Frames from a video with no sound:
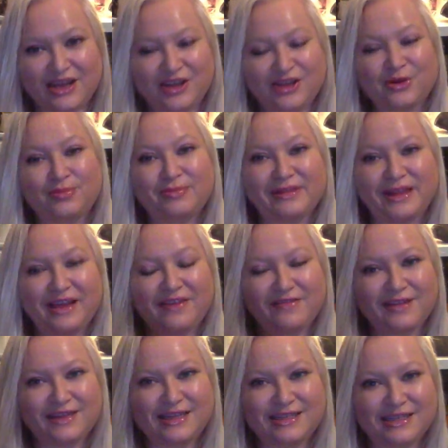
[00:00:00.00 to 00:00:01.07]
Your
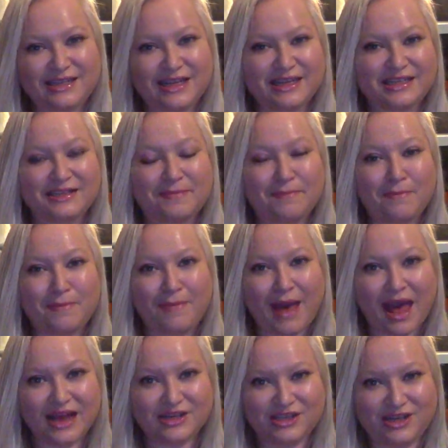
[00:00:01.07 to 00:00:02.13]
playfulness is
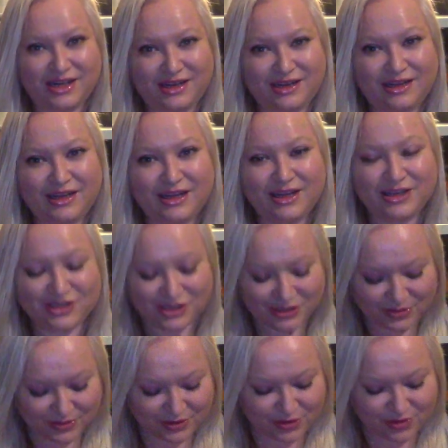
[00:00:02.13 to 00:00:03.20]
magic
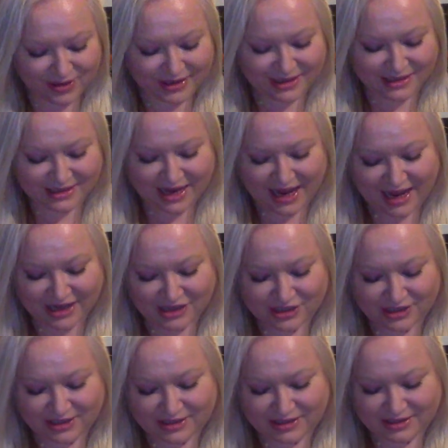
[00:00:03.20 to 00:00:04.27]
to your
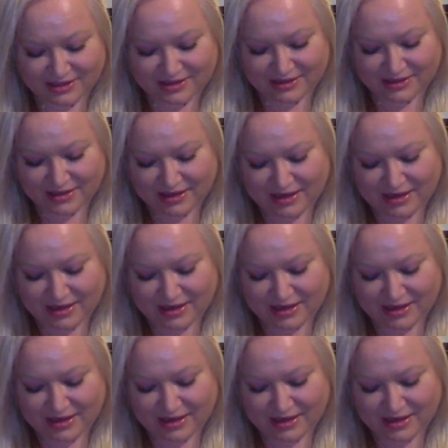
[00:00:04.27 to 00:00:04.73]
intentions.